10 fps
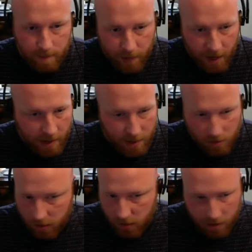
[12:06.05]
and it'll
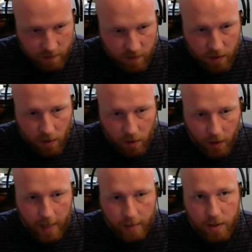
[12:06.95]
just convert all our
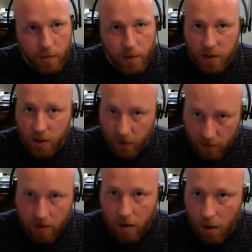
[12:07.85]
items and return,
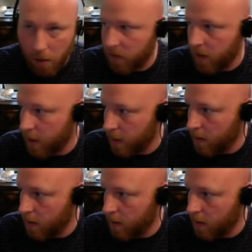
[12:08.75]
hopefully.